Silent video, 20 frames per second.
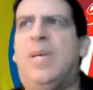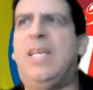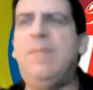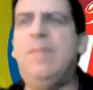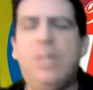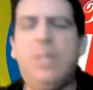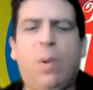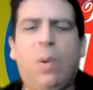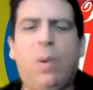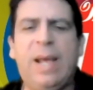
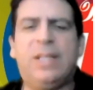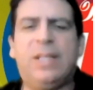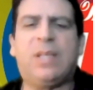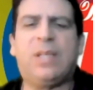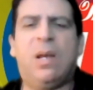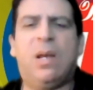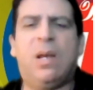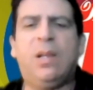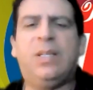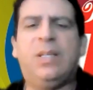Even though I had
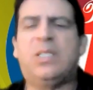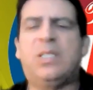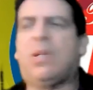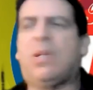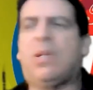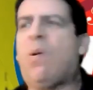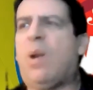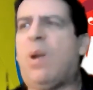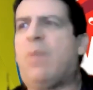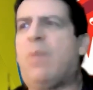this ugly
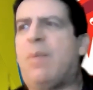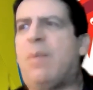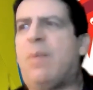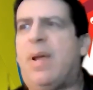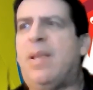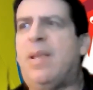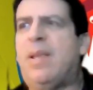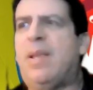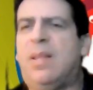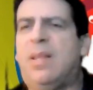scar on
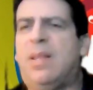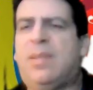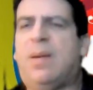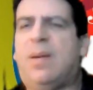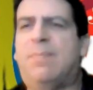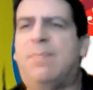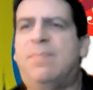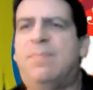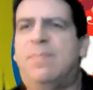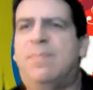my
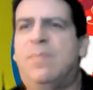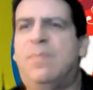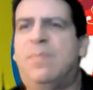thumb,